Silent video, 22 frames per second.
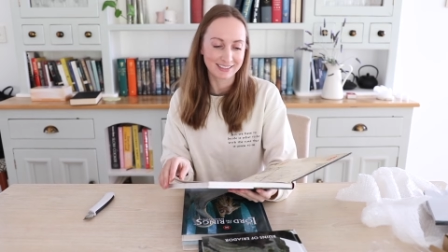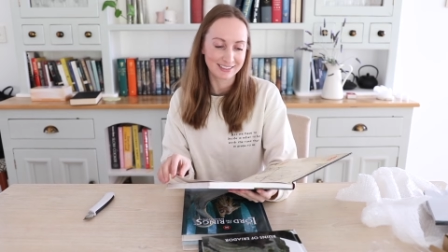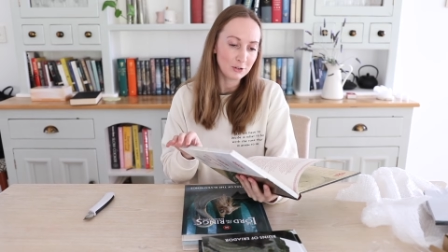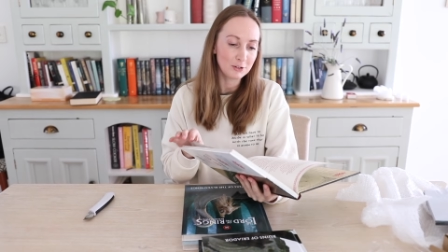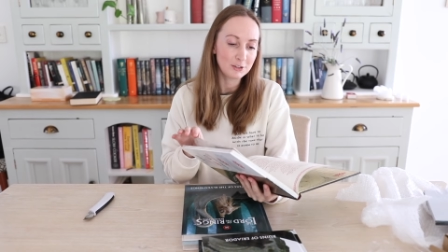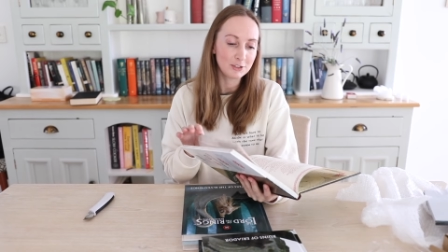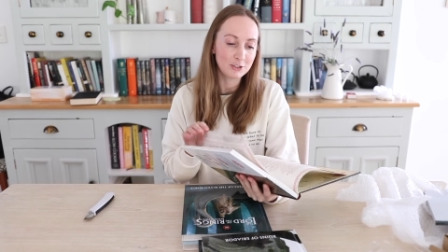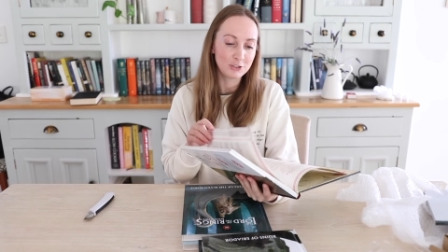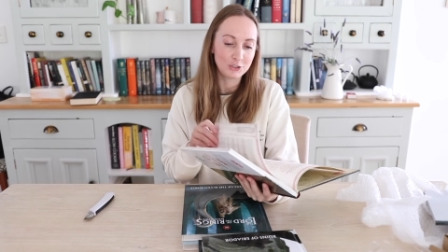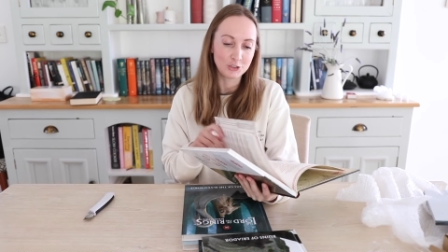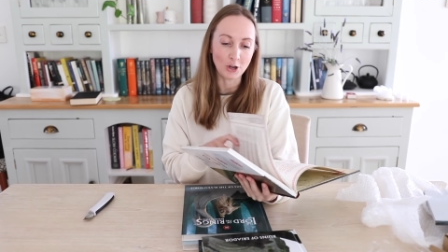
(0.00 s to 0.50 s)

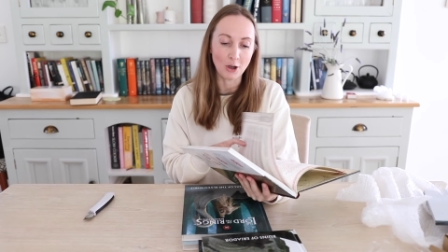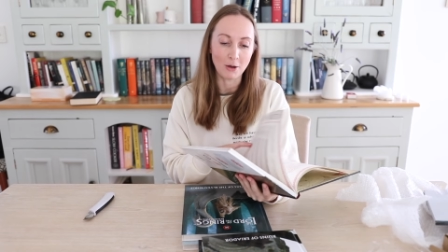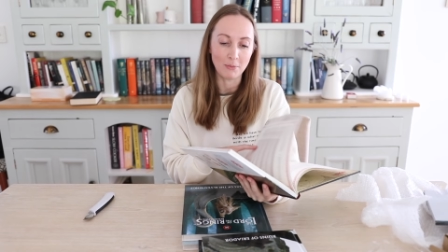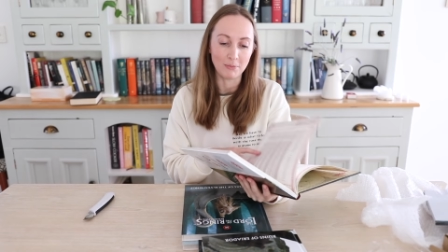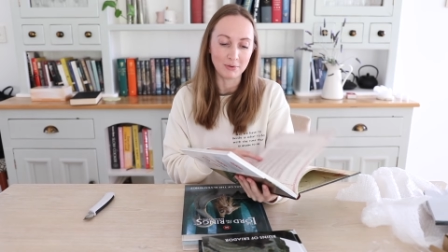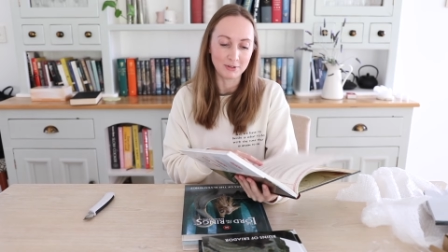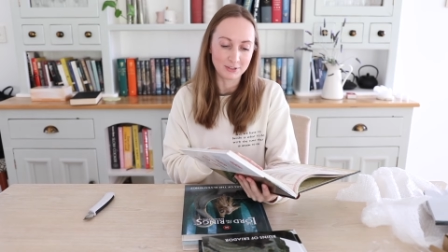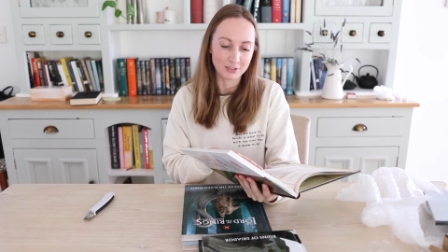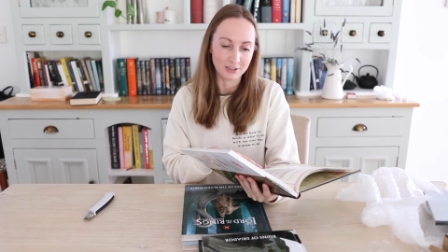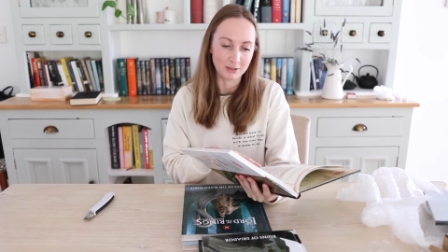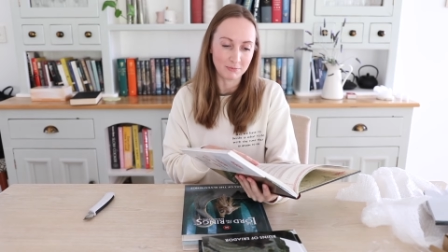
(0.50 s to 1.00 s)
Good
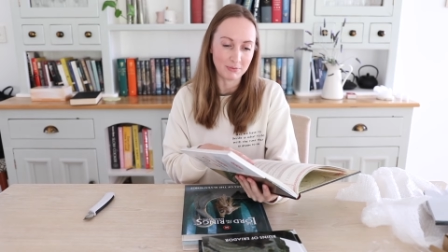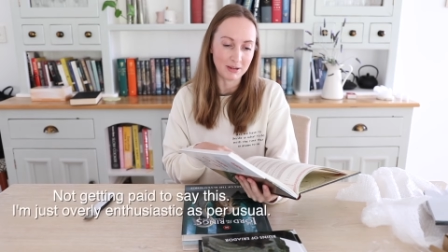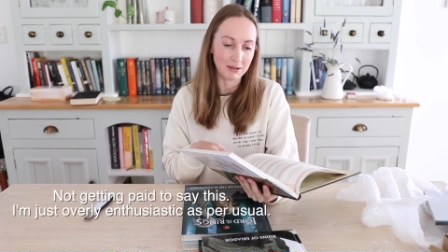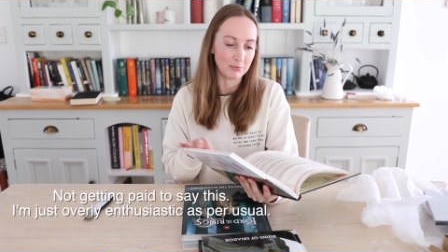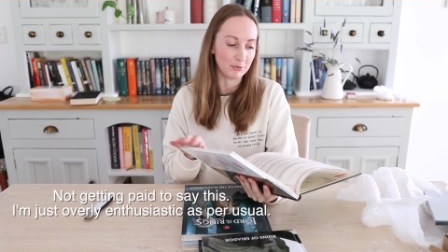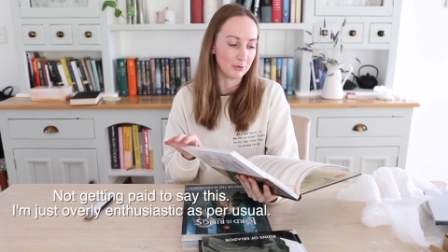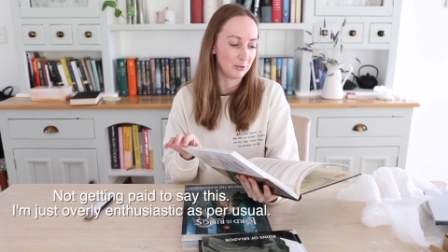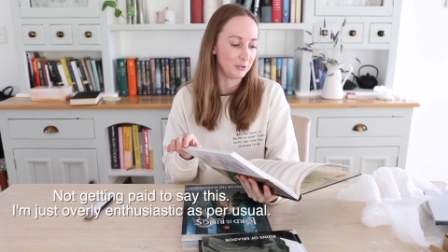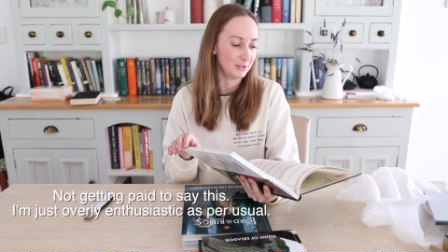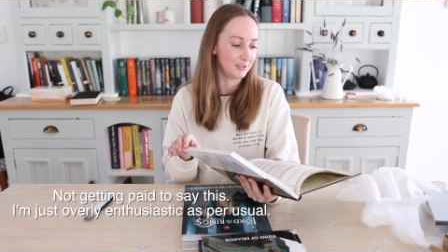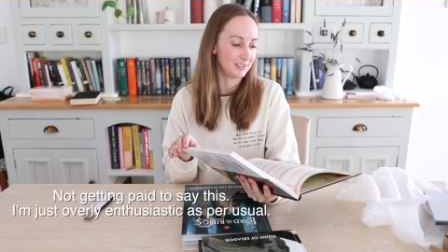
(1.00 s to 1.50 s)
job to the
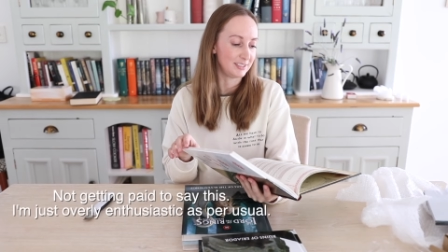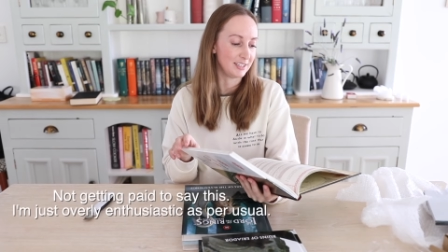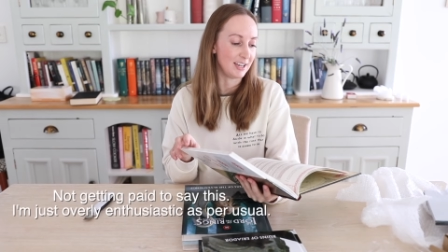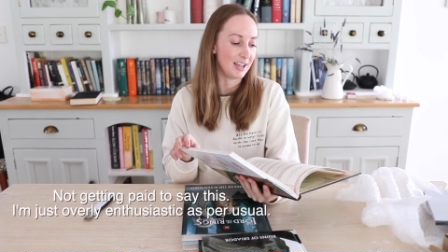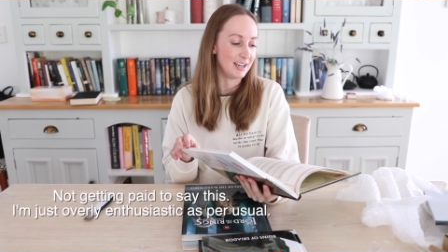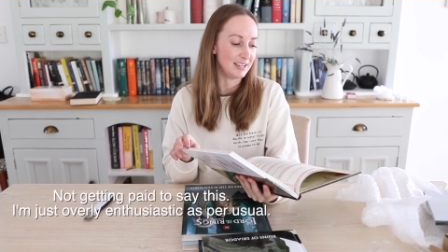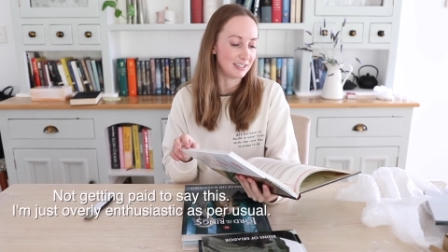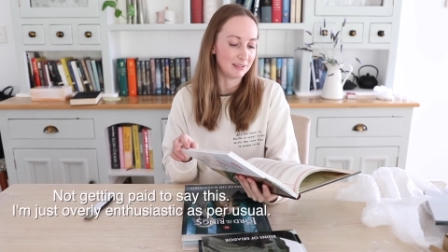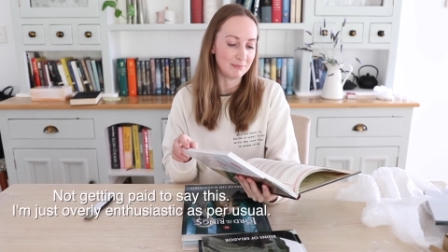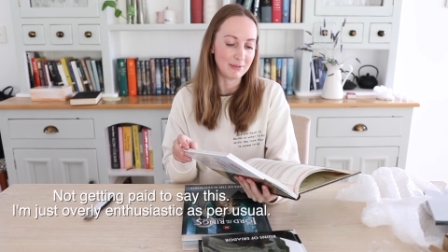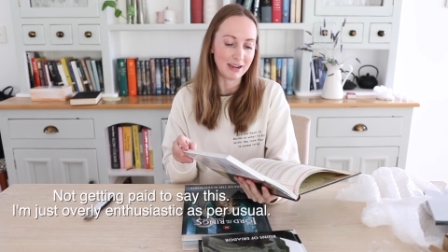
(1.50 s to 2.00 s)
people who
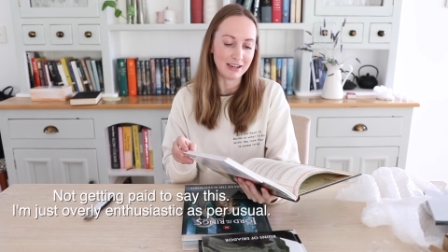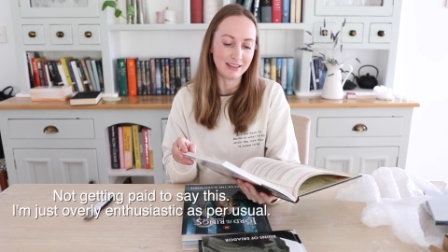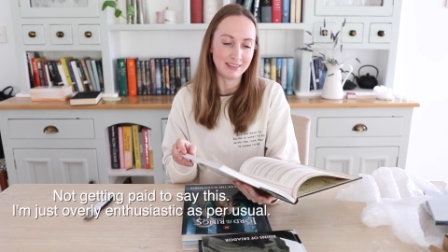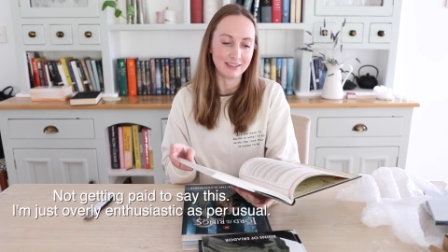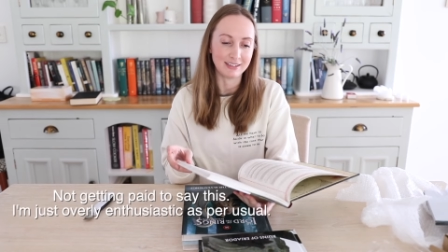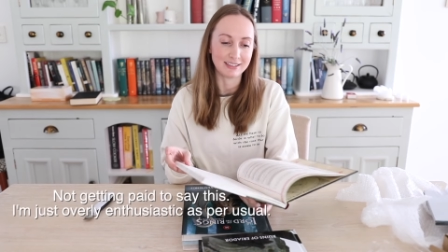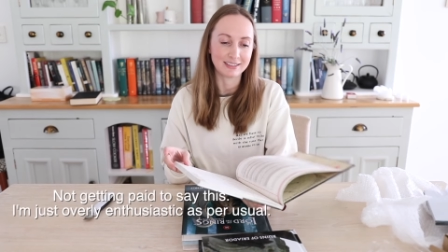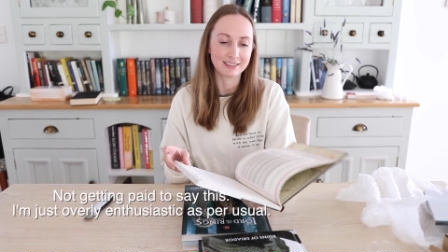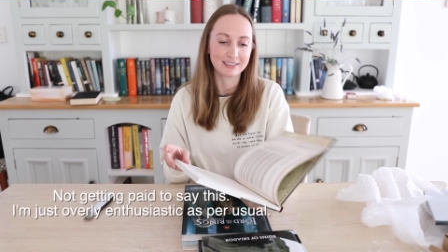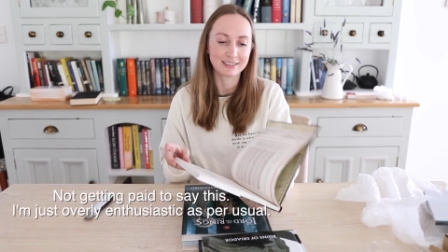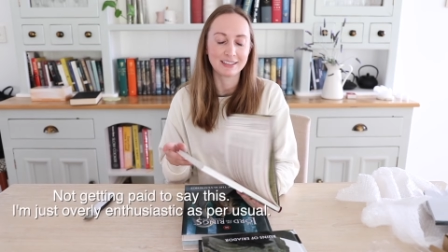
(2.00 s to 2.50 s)
designed and made
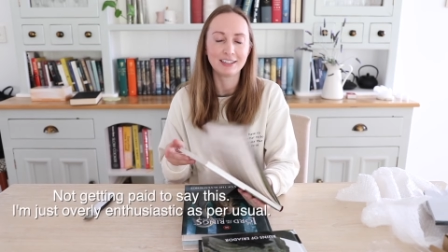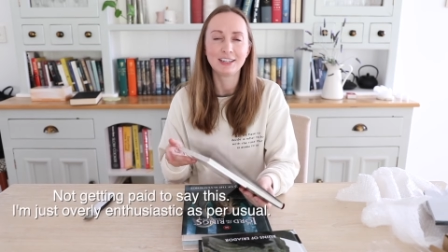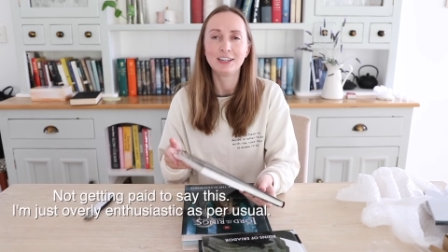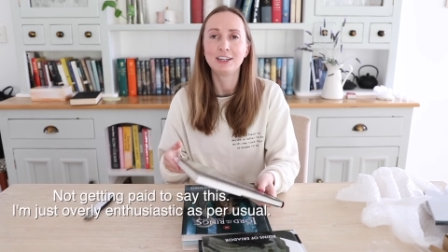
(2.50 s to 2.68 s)
this.